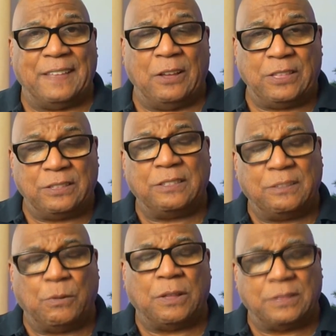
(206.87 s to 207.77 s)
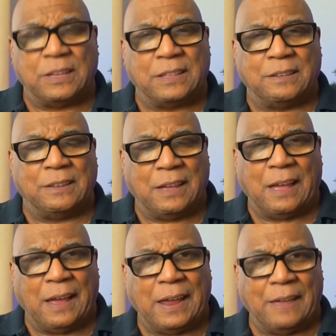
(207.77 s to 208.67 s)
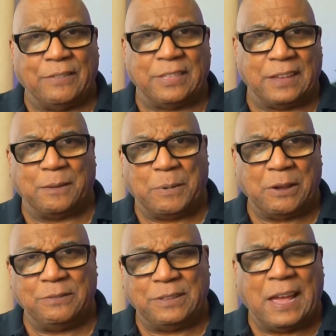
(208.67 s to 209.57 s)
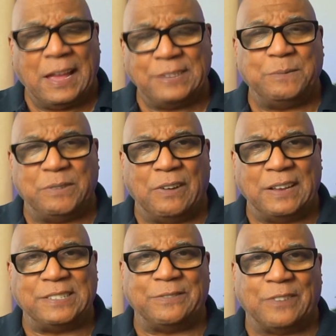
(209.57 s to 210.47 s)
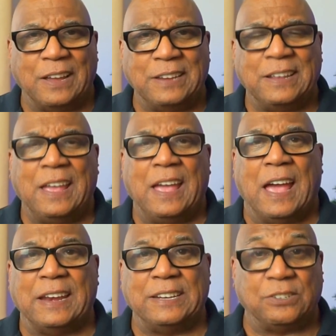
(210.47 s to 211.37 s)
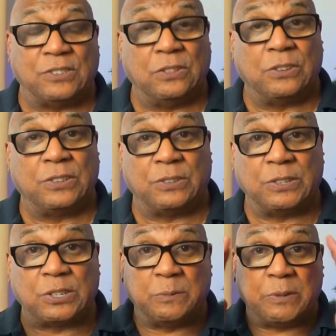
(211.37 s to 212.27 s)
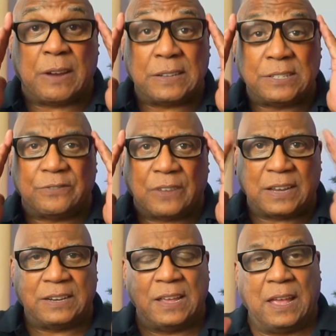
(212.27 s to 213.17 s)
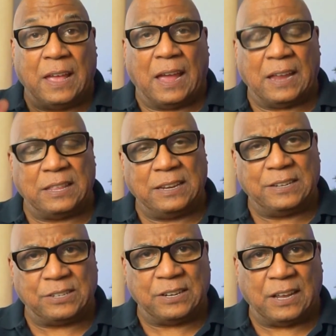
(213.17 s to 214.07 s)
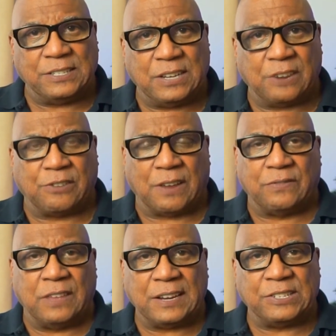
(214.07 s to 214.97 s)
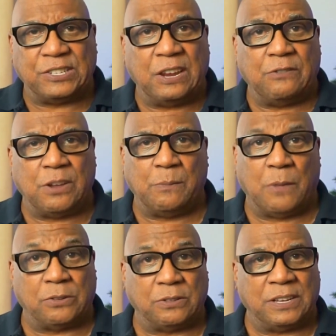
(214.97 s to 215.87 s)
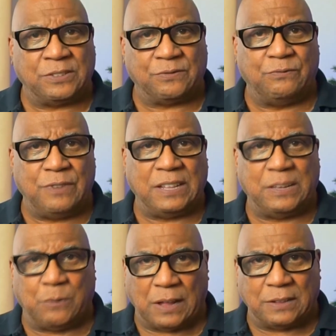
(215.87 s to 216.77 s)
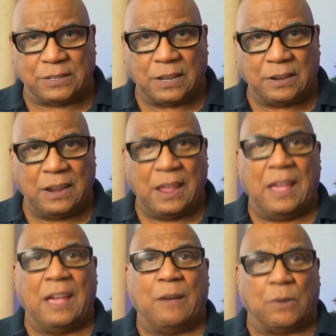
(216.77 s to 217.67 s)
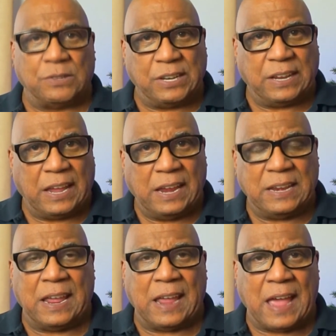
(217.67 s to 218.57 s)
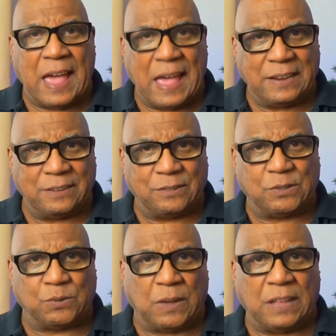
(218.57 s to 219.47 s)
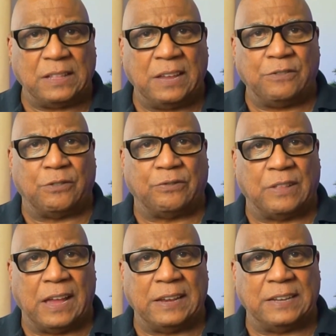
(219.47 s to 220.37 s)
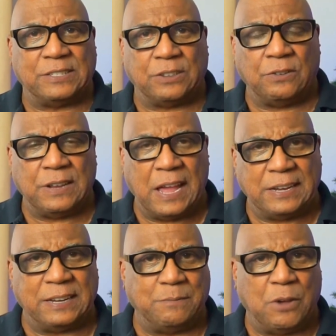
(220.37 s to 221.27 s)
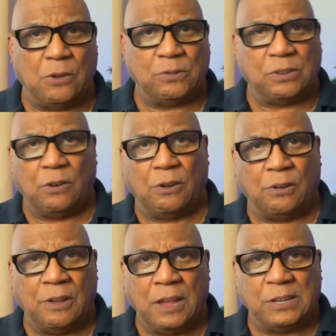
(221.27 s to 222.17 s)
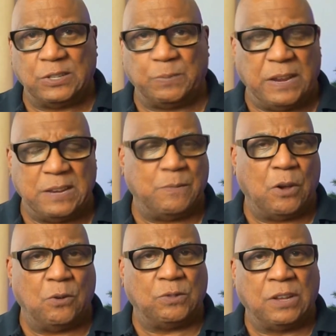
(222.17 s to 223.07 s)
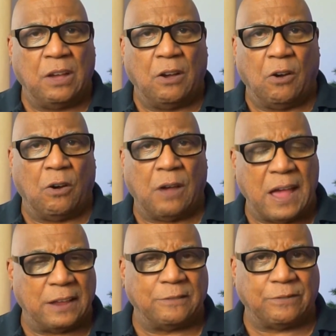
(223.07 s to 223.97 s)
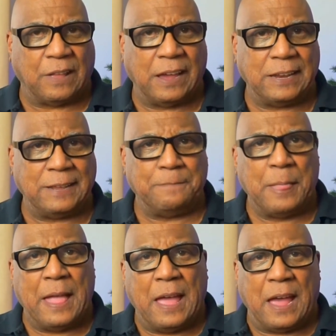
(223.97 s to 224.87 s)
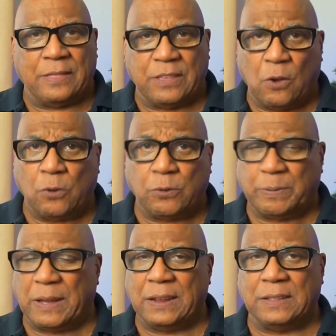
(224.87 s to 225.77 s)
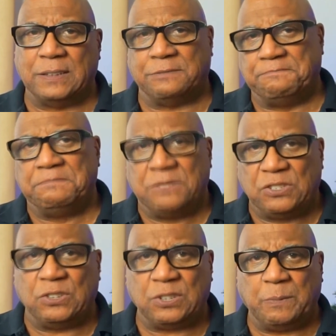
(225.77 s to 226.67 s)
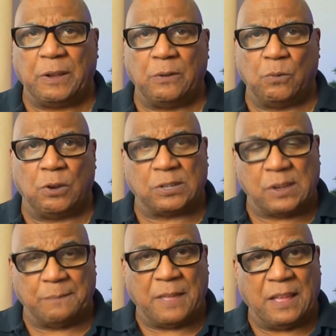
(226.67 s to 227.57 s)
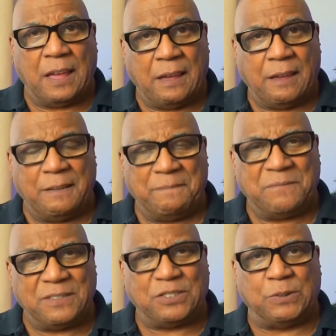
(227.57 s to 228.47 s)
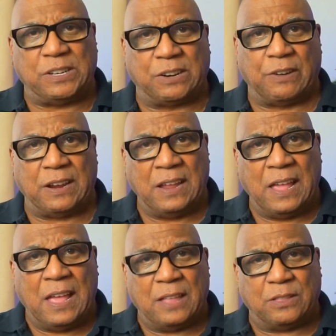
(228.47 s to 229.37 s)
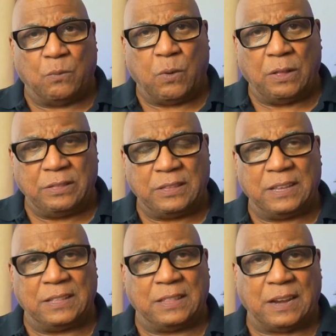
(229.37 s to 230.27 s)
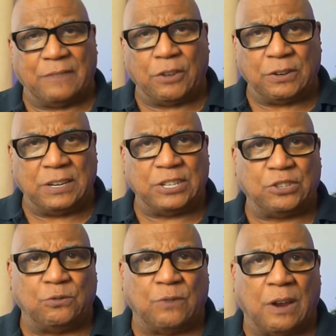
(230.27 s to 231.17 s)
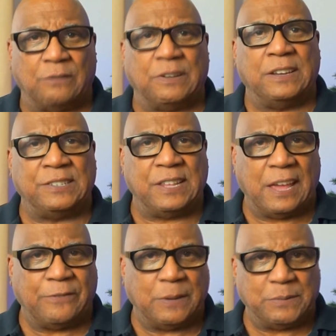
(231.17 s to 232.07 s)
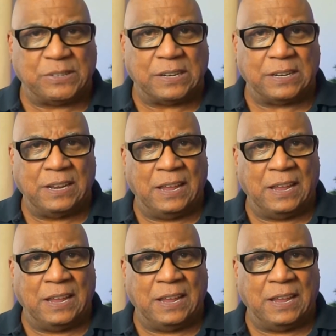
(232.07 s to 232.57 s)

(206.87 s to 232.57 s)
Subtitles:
Other than the one thing that I have a thing about that hasn't been rectified, and it doesn't look as though it's going to be rectified, I think it's a nice aircraft. The exterior model is really well done. Once again, it handles well if you're flying it on heading mode or speed mode or hand flying it. And the autopilot just about works to a degree. The one thing that I've got an issue around is the FMC.